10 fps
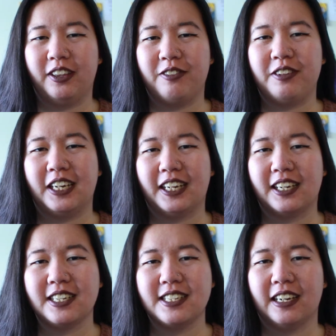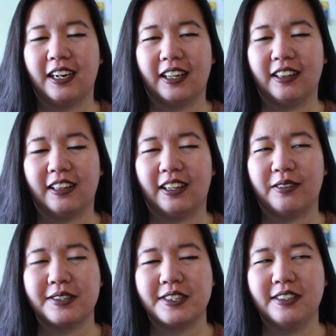the Phoenix, and I thought that
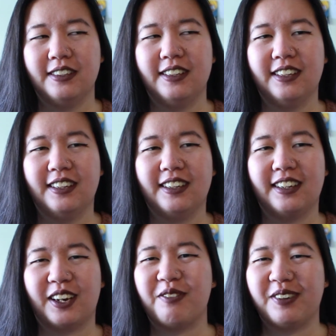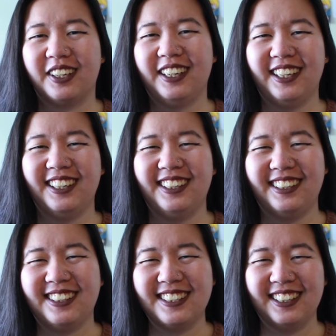was kind of
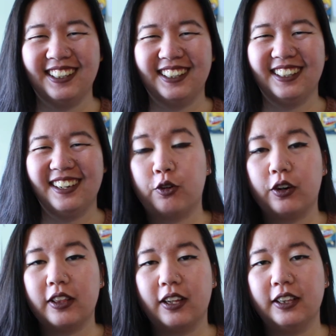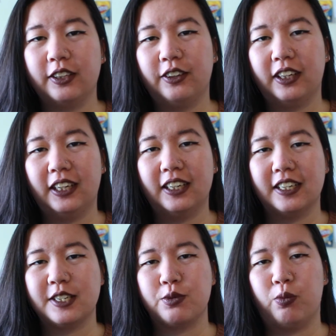brilliant. Fourth on the green
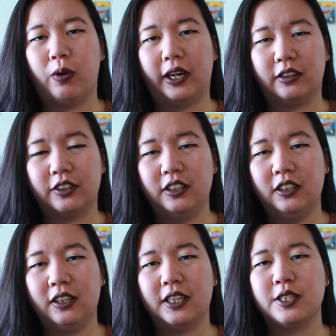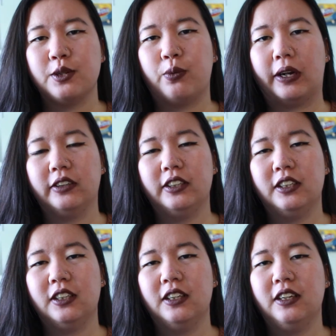is Wilder, and so
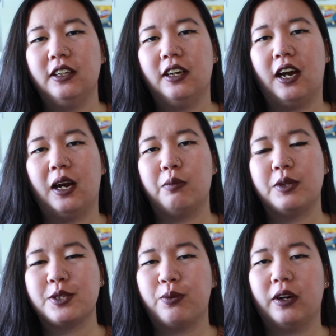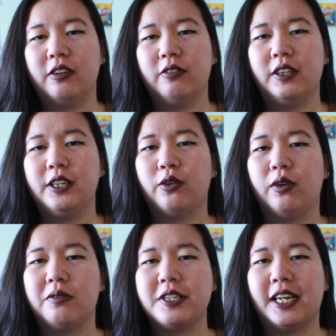Wilder is one of the
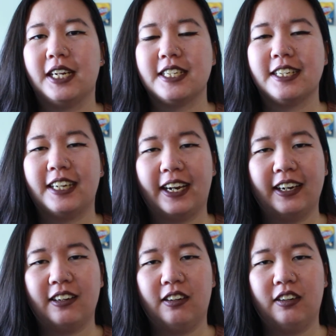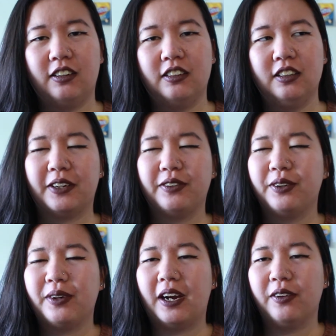dorms that has a dining hall. I don't
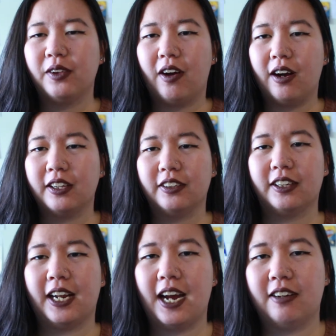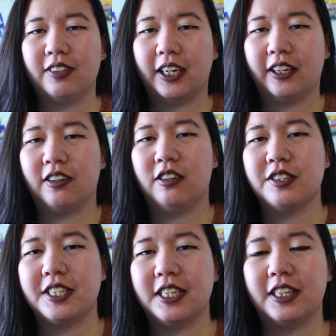know how long they're gonna have dining
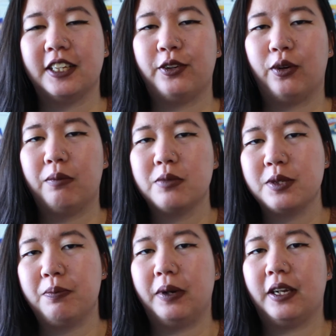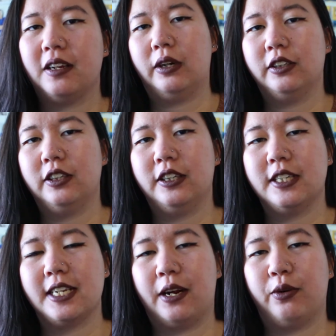halls in the dorms, but Wilder
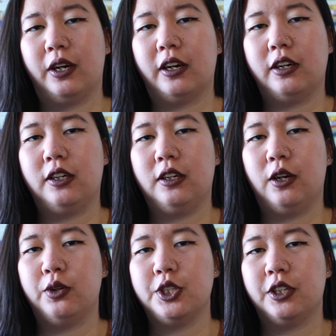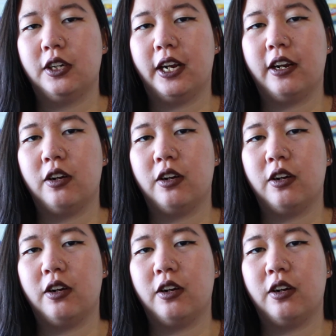is our kosher and